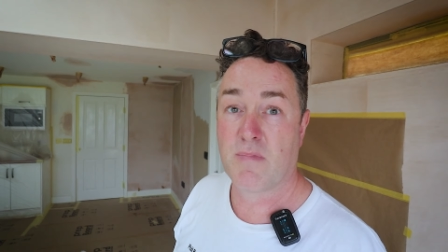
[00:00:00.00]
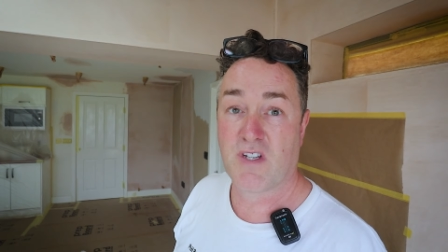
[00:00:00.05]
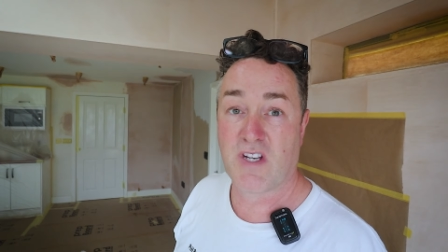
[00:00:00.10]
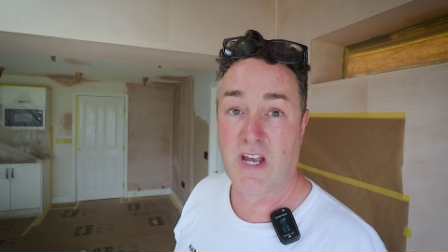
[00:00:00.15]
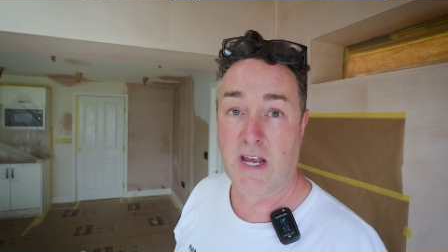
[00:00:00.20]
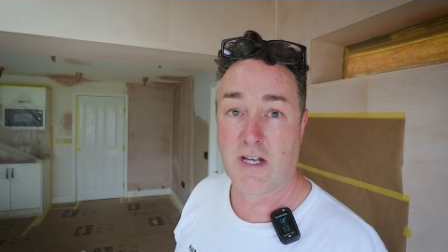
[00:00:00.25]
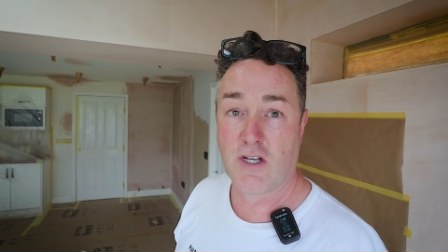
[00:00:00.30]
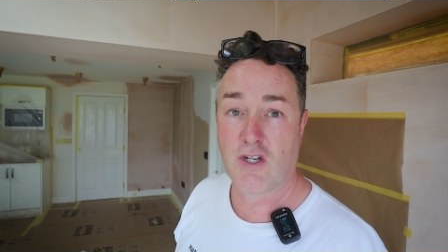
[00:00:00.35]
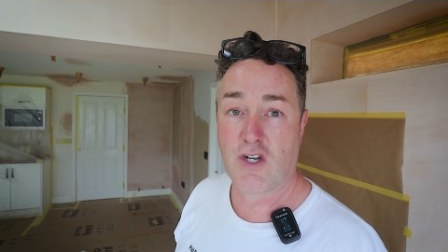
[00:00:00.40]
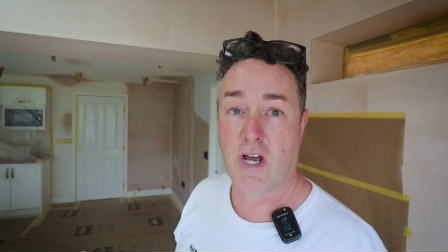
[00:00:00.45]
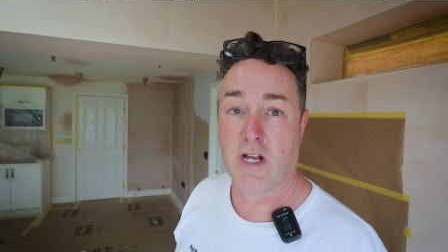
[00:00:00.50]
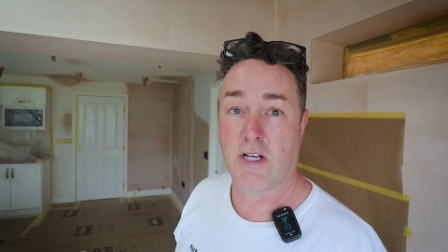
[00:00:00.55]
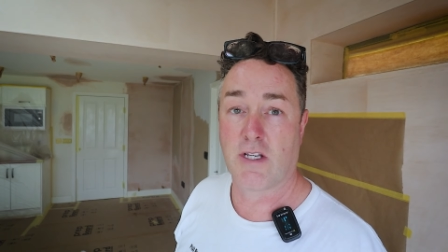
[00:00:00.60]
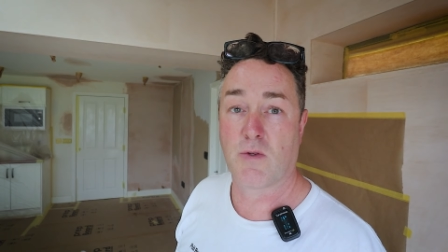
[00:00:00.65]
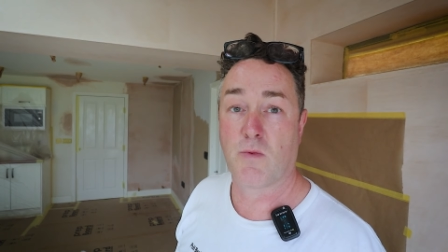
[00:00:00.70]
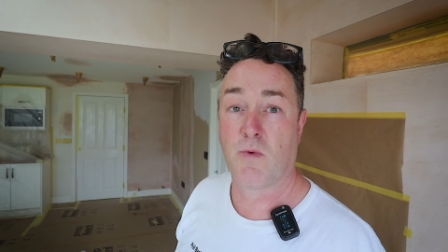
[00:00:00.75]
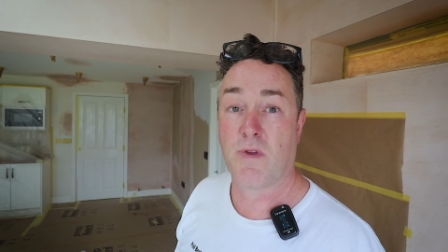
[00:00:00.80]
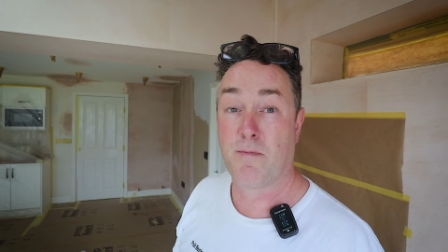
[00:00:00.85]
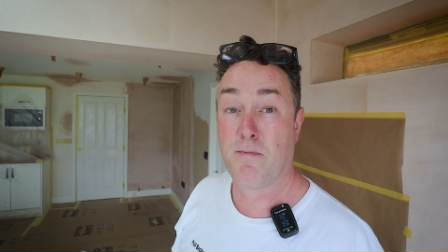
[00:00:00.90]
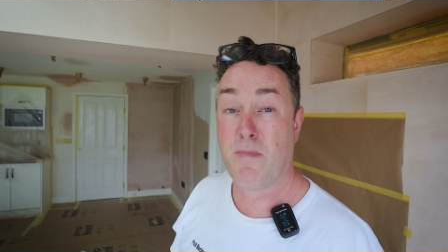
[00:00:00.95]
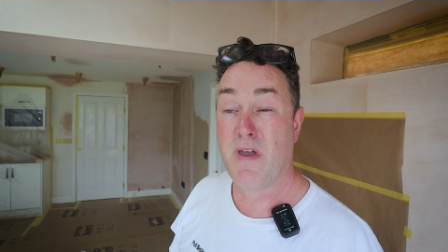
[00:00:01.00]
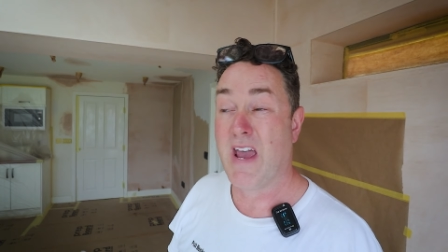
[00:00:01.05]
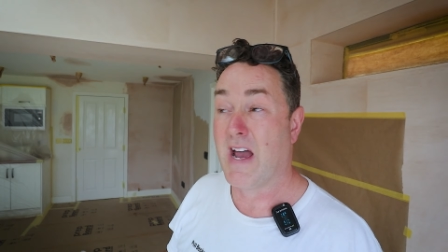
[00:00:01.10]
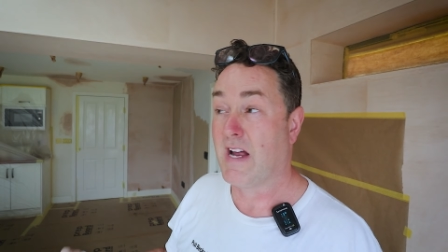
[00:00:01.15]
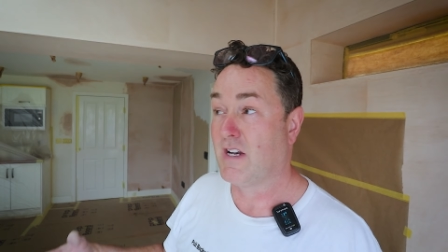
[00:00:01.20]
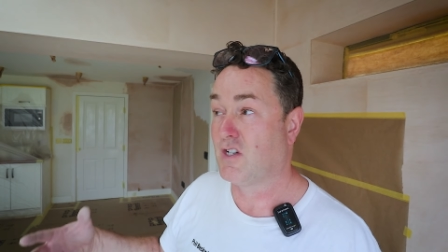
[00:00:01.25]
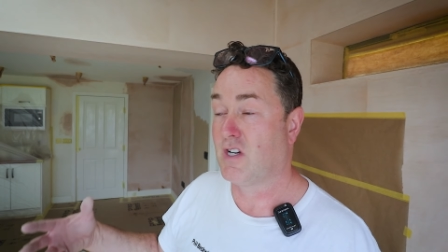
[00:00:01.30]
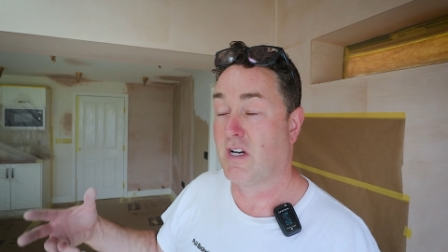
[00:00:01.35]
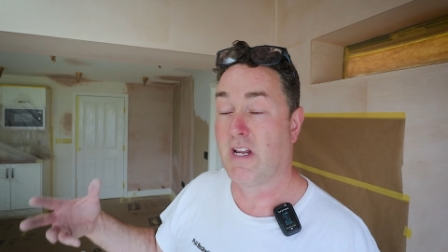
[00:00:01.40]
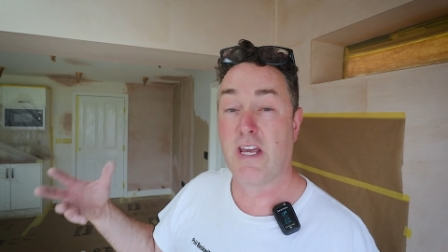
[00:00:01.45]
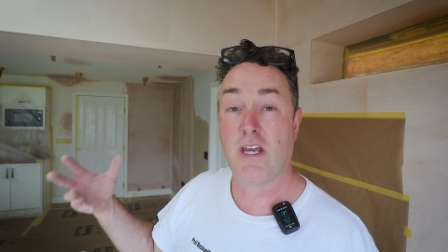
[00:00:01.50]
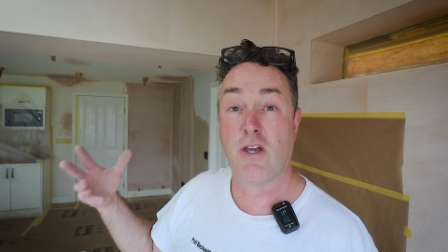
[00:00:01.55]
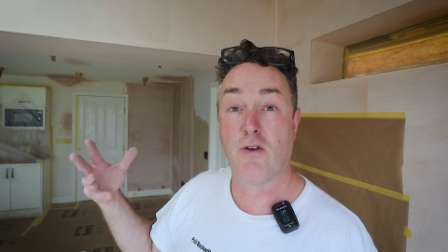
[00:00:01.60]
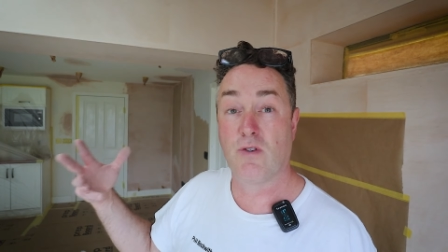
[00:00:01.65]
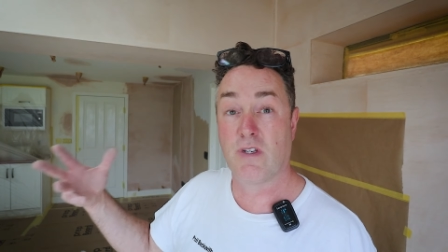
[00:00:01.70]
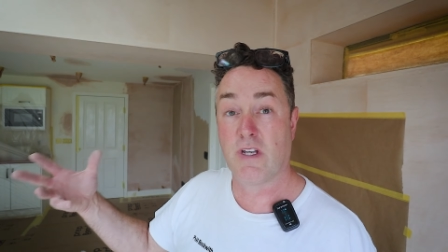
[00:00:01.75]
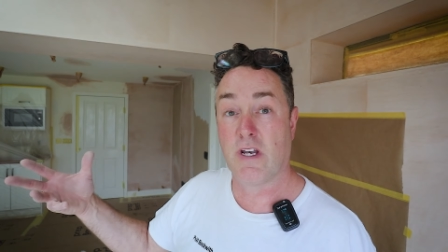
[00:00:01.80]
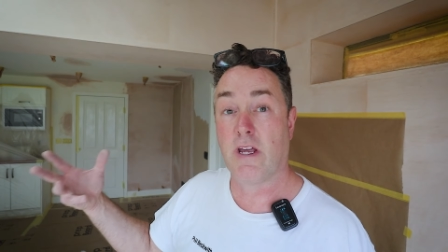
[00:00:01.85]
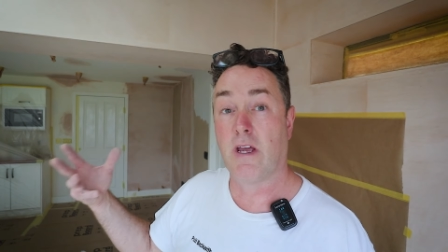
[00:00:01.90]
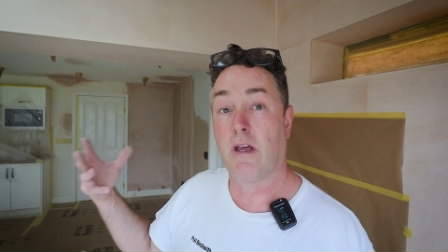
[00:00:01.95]
second chance with me actually
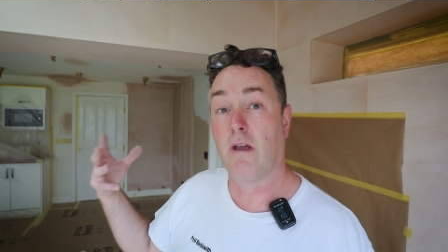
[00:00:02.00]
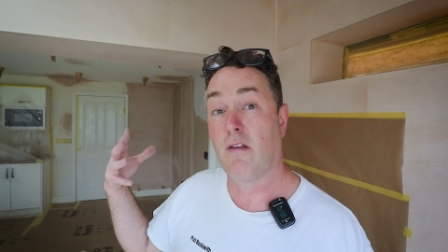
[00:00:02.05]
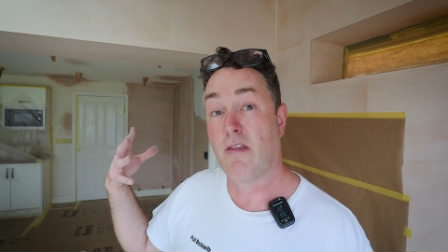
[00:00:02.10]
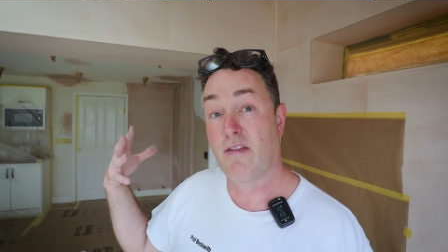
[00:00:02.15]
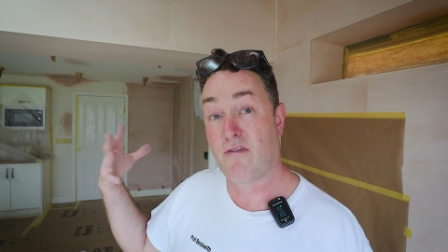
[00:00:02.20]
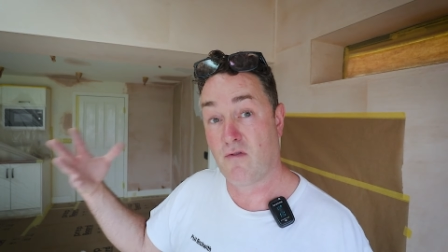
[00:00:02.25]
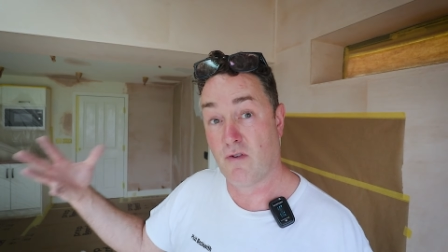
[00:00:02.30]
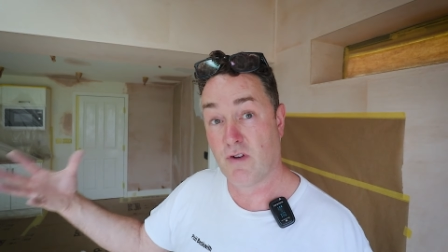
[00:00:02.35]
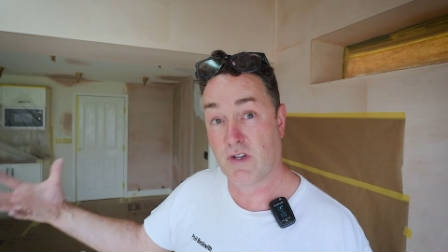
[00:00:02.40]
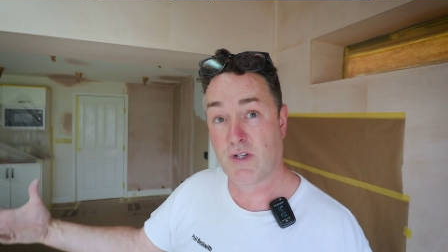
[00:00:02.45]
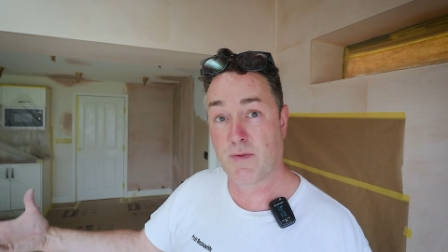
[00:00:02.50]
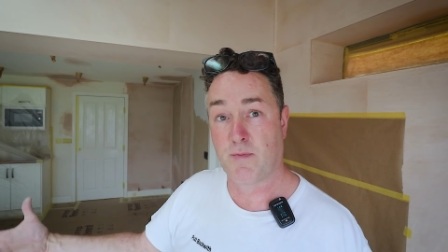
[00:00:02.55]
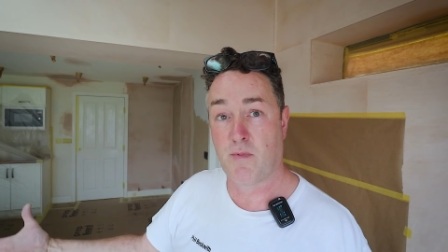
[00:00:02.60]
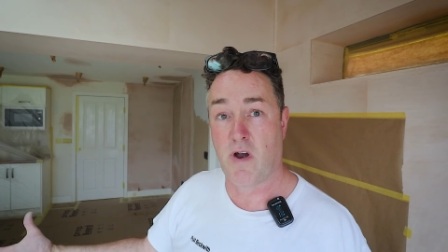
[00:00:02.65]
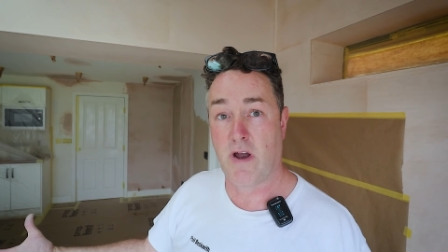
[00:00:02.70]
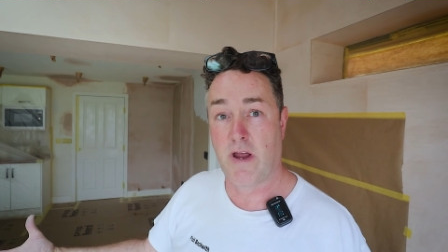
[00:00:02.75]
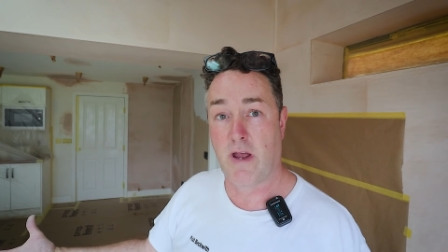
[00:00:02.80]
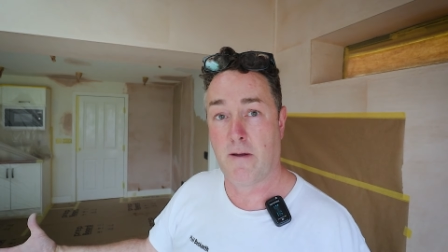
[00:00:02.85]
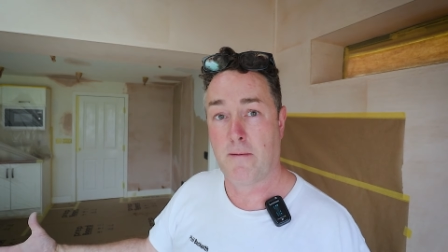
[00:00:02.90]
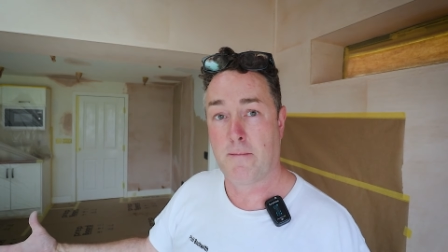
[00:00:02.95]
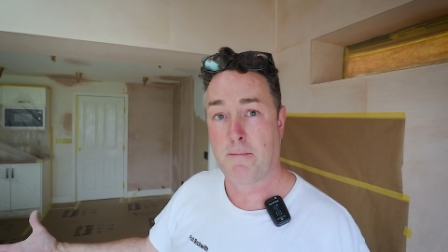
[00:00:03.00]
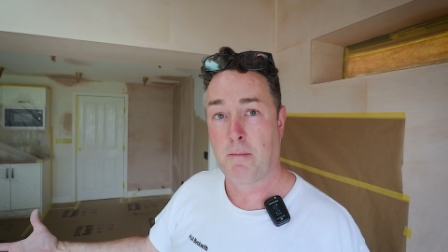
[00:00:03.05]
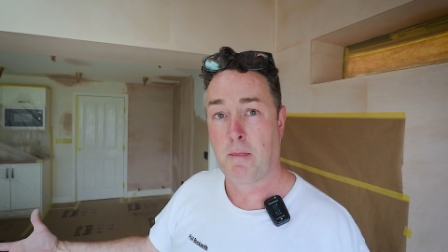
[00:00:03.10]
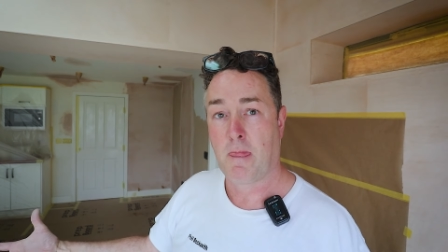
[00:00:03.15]
using it through a sprayer.